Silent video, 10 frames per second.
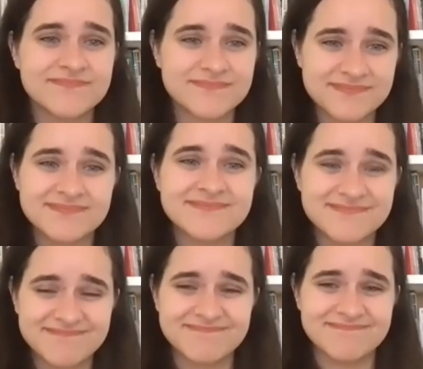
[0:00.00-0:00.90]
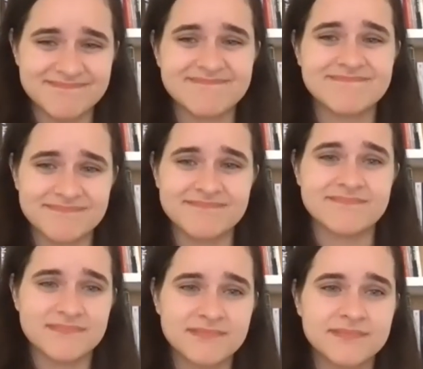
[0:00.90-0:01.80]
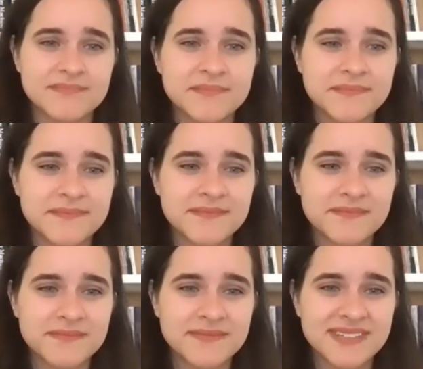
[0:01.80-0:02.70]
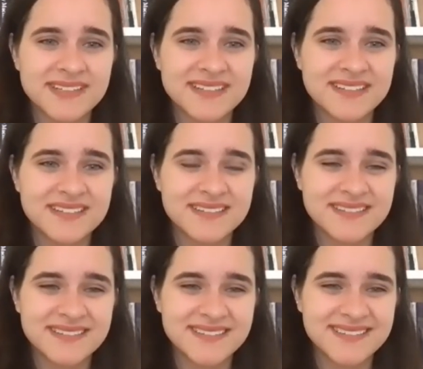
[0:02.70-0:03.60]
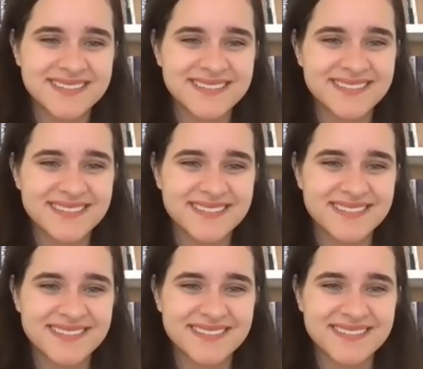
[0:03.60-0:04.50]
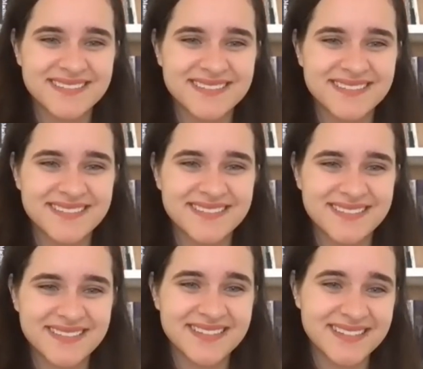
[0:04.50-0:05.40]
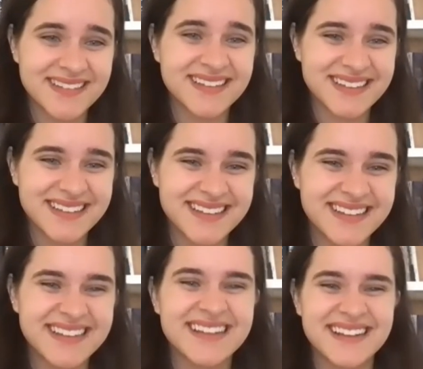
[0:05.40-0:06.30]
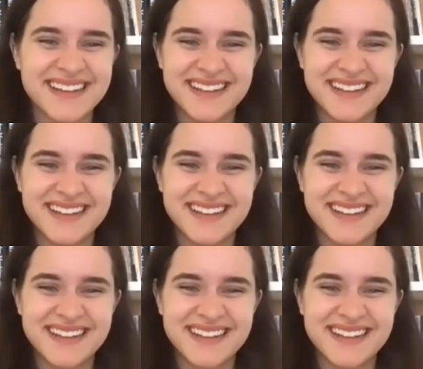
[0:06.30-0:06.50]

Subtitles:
This person isn't speaking.